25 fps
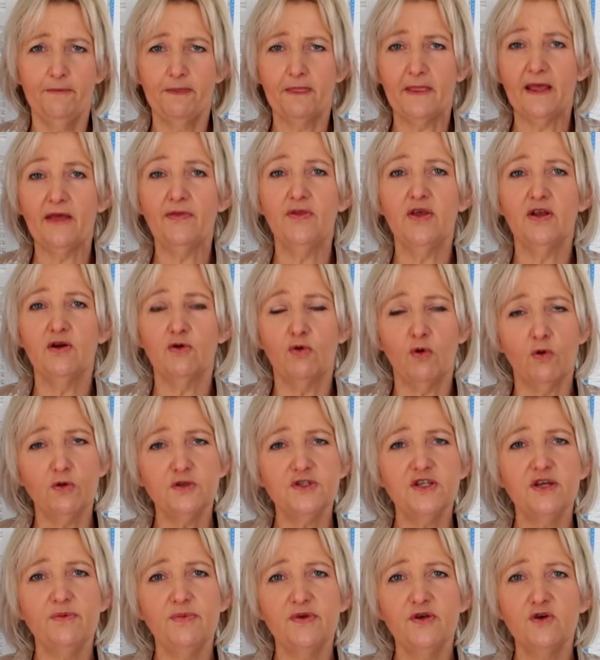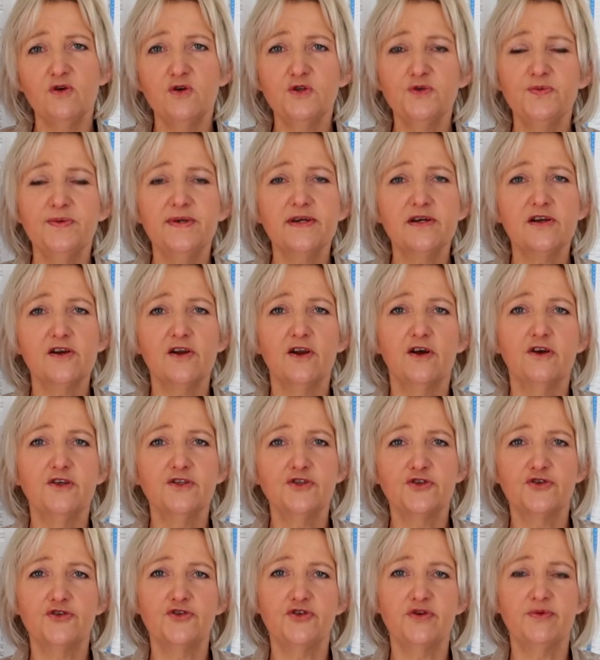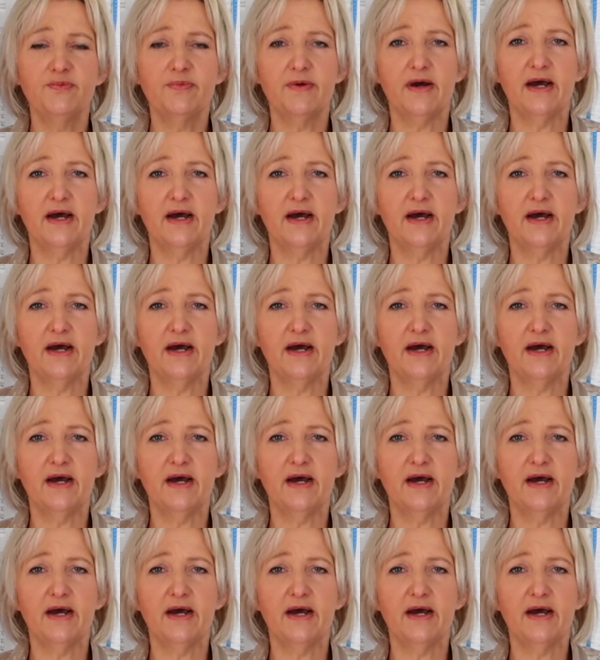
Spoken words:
And then also because we're a closed group,